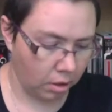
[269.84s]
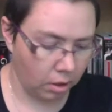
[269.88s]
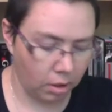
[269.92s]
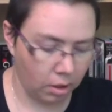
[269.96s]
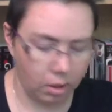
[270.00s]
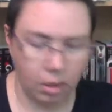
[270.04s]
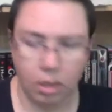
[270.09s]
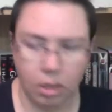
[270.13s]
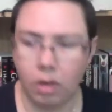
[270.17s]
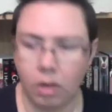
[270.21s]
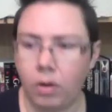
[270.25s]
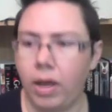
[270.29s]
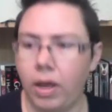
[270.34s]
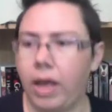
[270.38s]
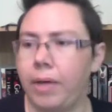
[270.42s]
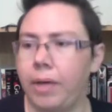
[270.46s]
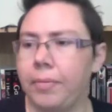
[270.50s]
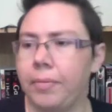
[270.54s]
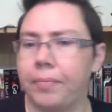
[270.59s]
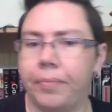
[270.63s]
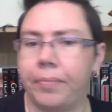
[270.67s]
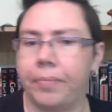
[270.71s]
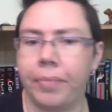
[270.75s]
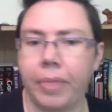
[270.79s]
Okay,
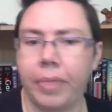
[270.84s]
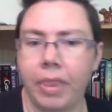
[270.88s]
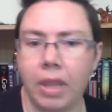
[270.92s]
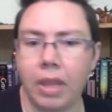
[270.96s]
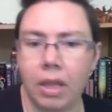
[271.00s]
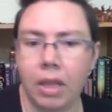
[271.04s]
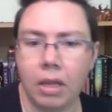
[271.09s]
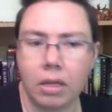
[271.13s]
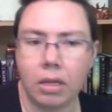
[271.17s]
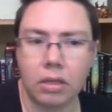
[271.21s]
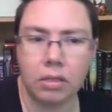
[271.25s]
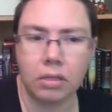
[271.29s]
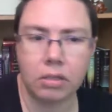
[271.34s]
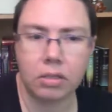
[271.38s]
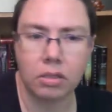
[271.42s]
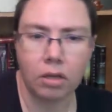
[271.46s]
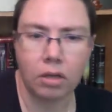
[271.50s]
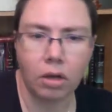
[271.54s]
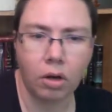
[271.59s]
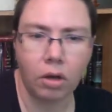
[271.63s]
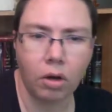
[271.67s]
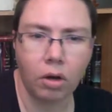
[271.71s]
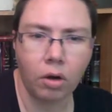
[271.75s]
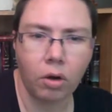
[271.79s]

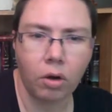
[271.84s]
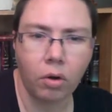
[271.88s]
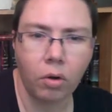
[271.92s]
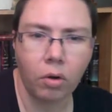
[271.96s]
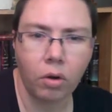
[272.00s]
so